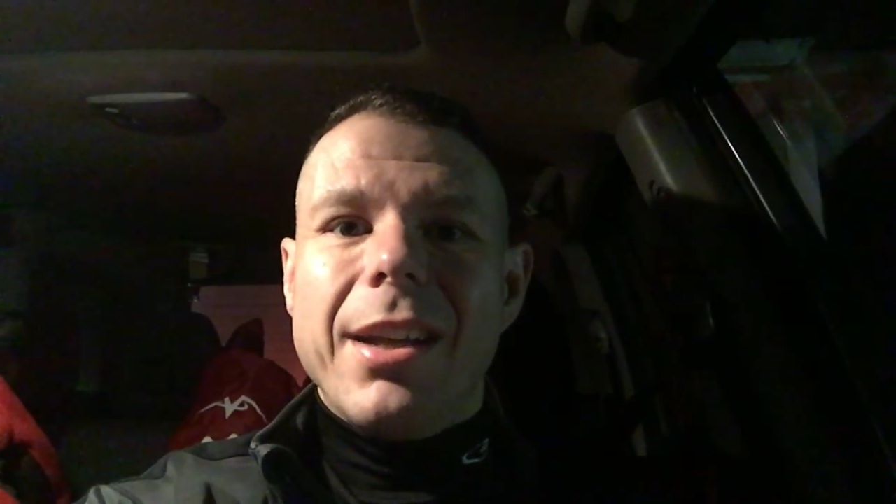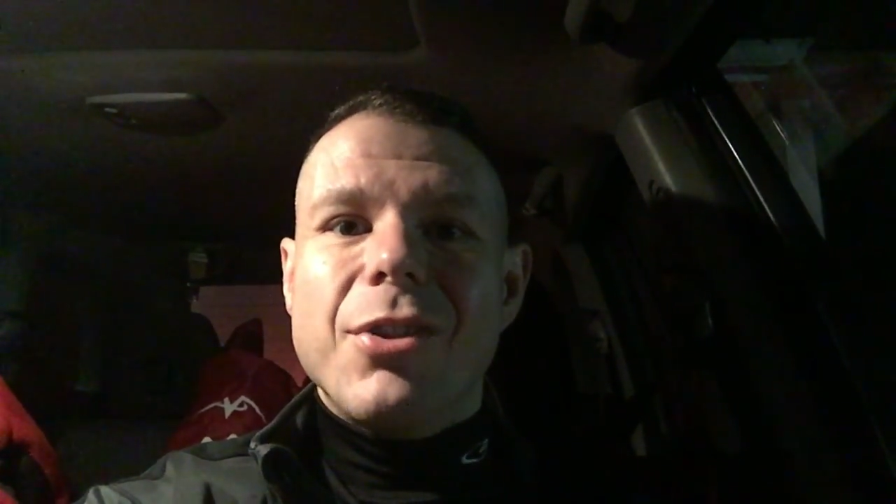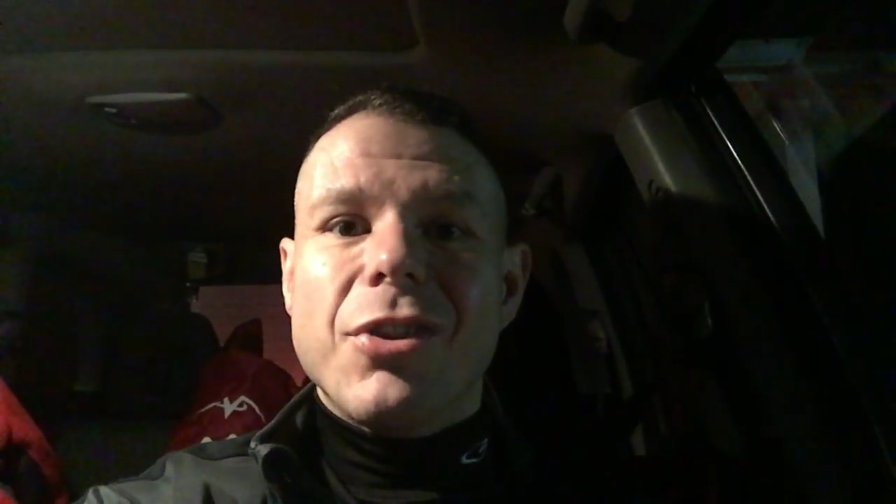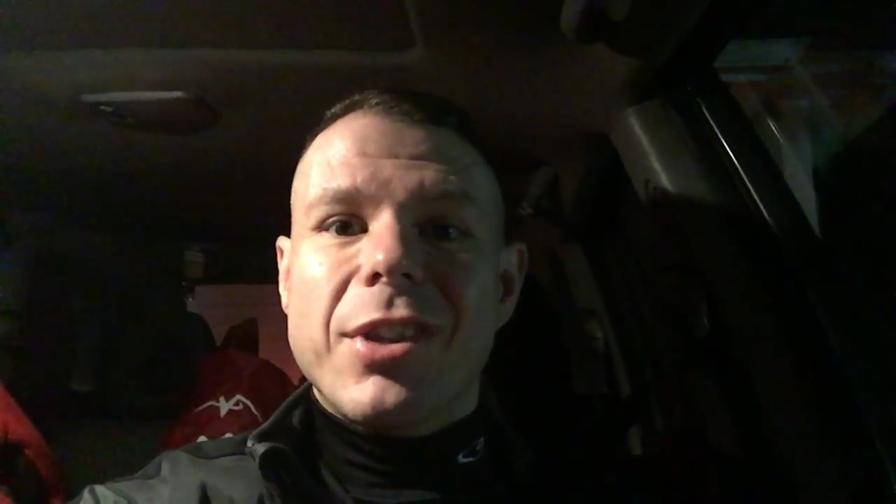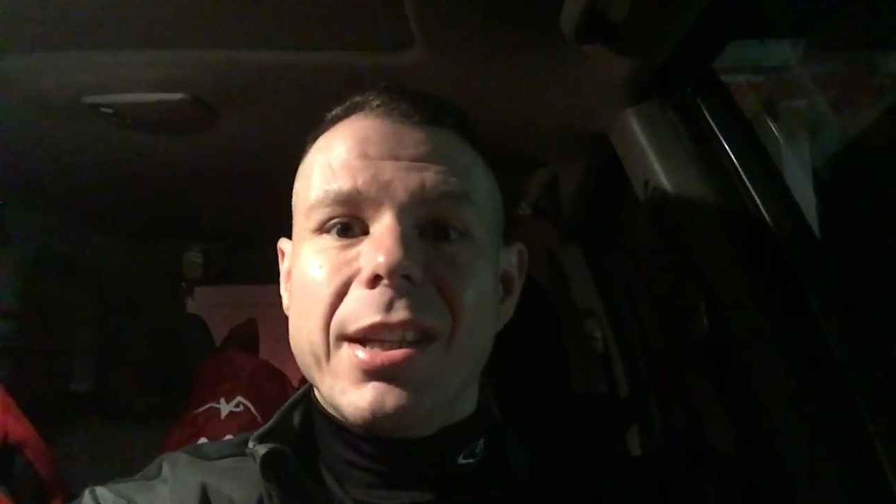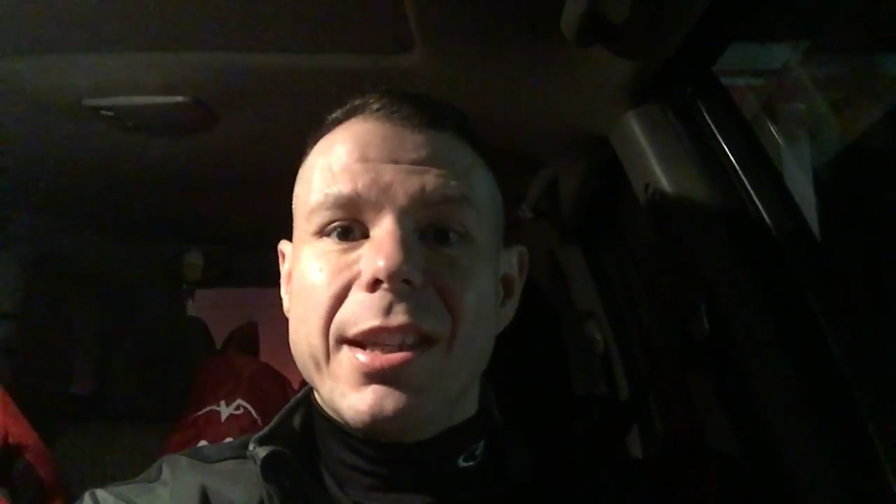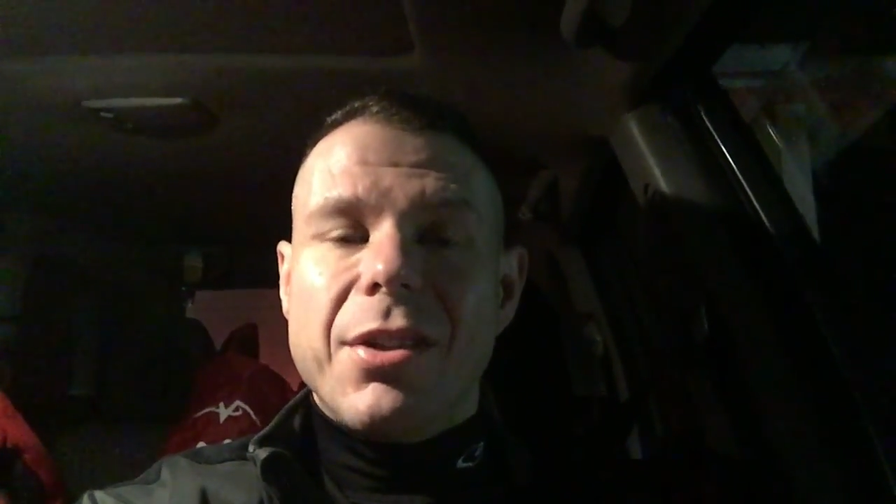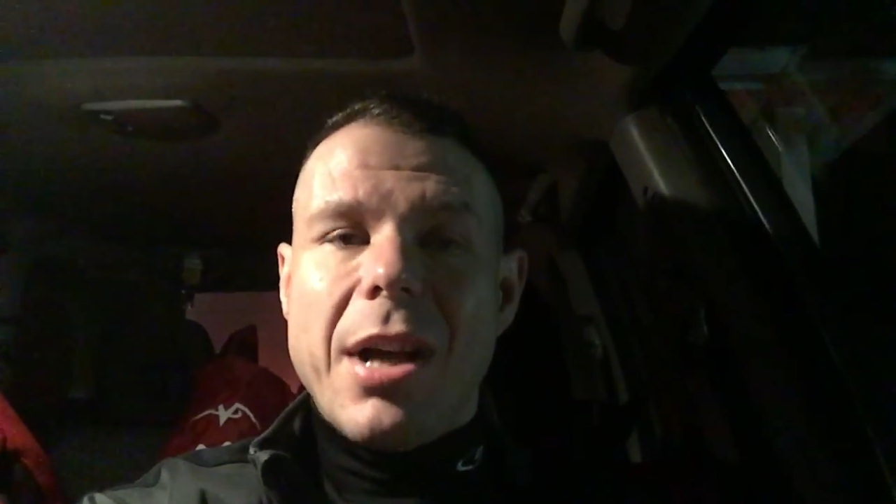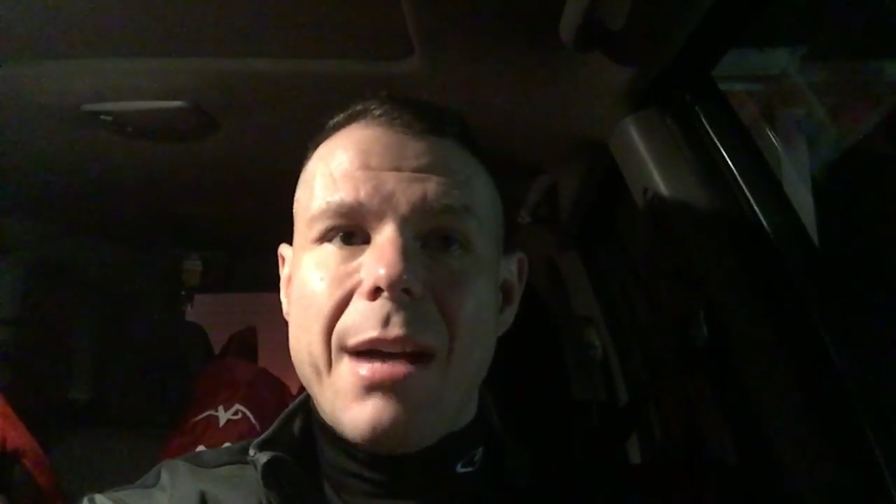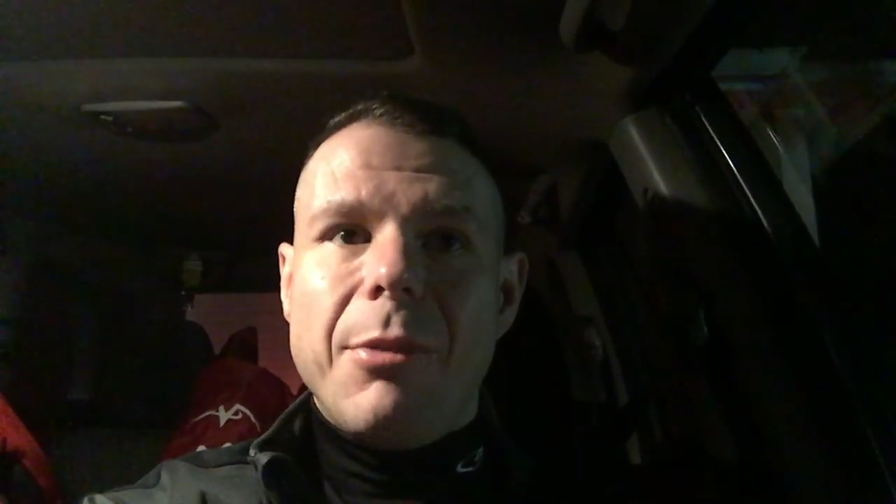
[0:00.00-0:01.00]
and just get the
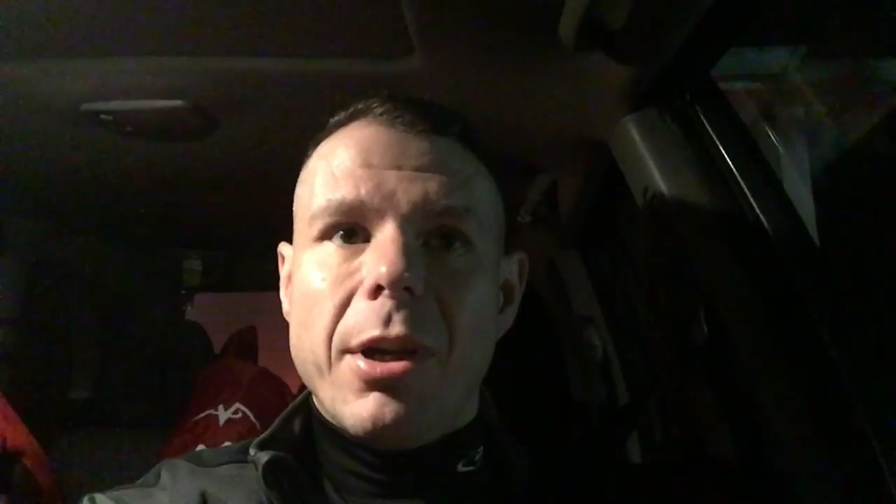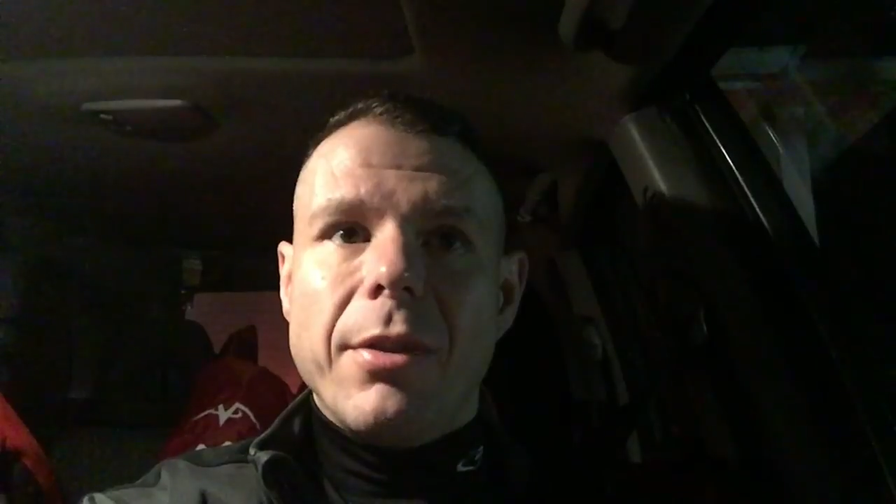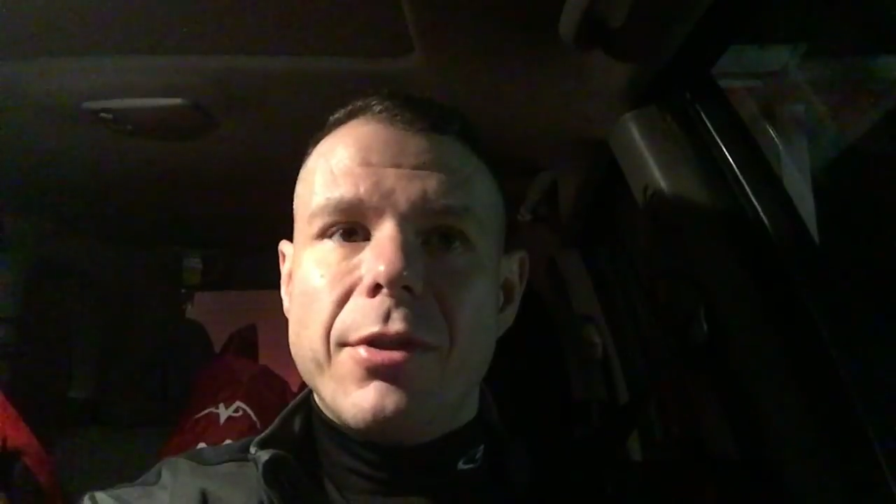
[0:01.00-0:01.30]
job done.